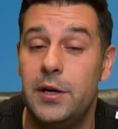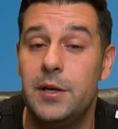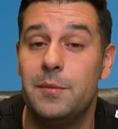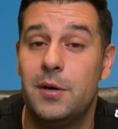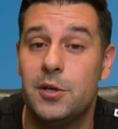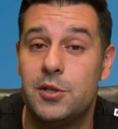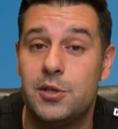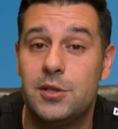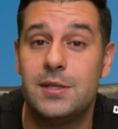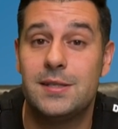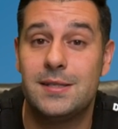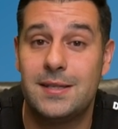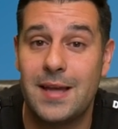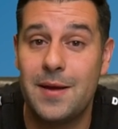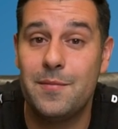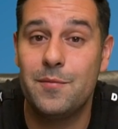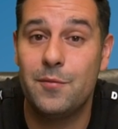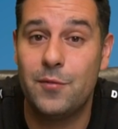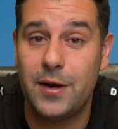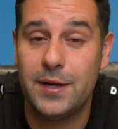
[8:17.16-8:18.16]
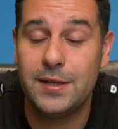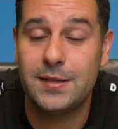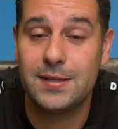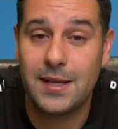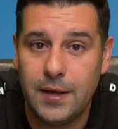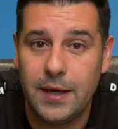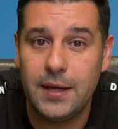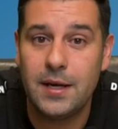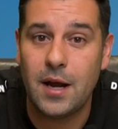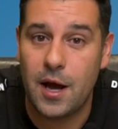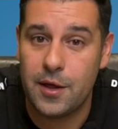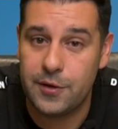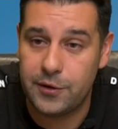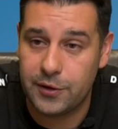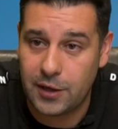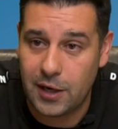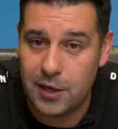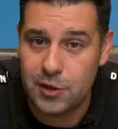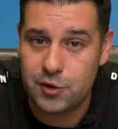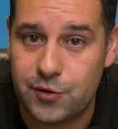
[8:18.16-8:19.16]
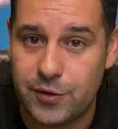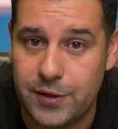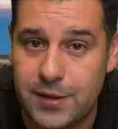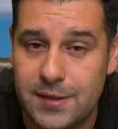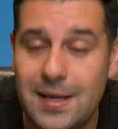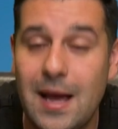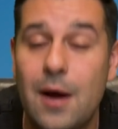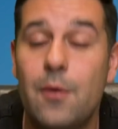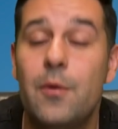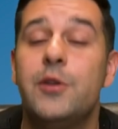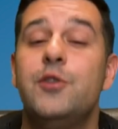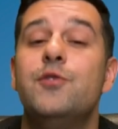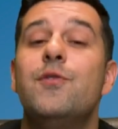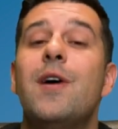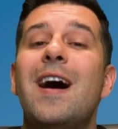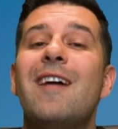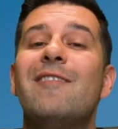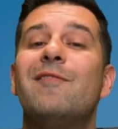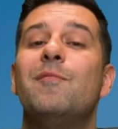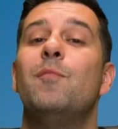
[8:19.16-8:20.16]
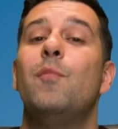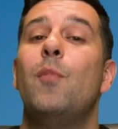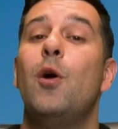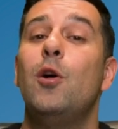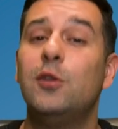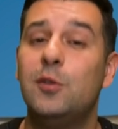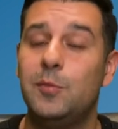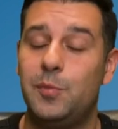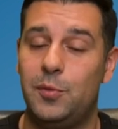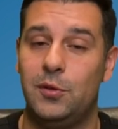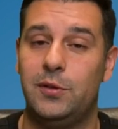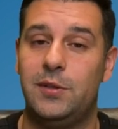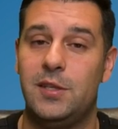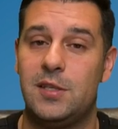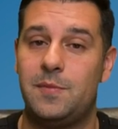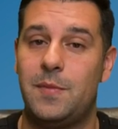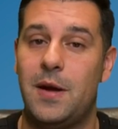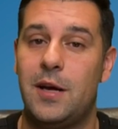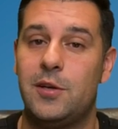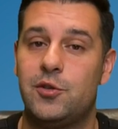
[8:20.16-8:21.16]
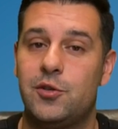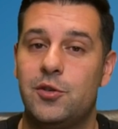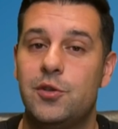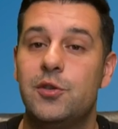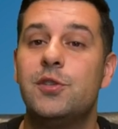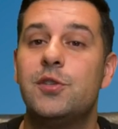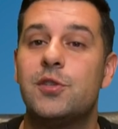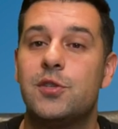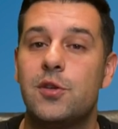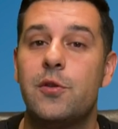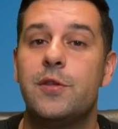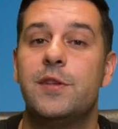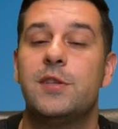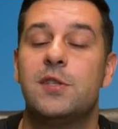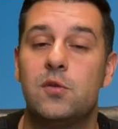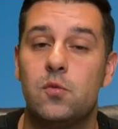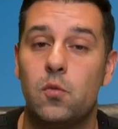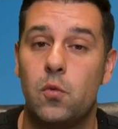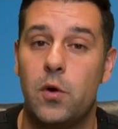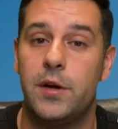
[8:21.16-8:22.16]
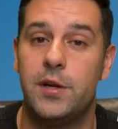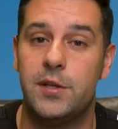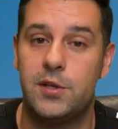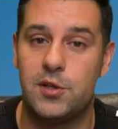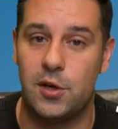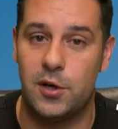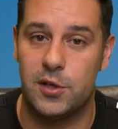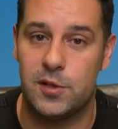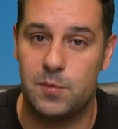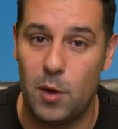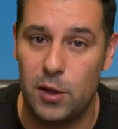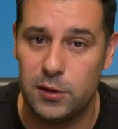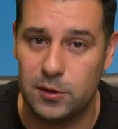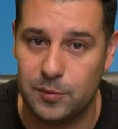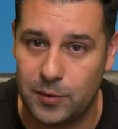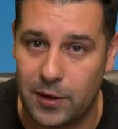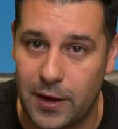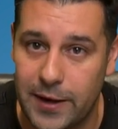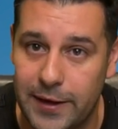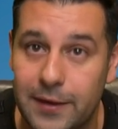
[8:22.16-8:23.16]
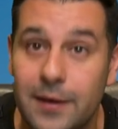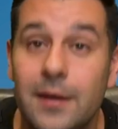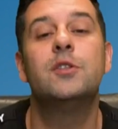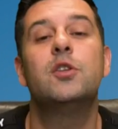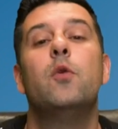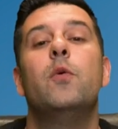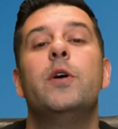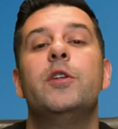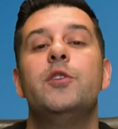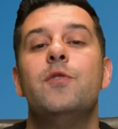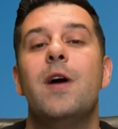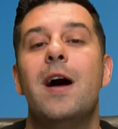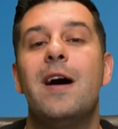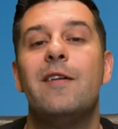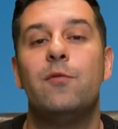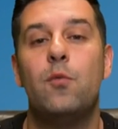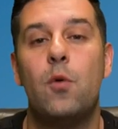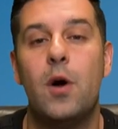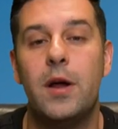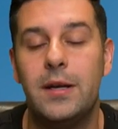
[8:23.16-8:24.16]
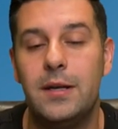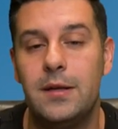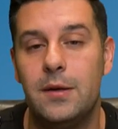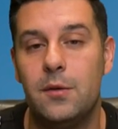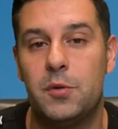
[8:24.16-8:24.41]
pretty much the same rates in other countries. Now, when you have multiple dispatchers, so this is where it starts multiplying. So when you have one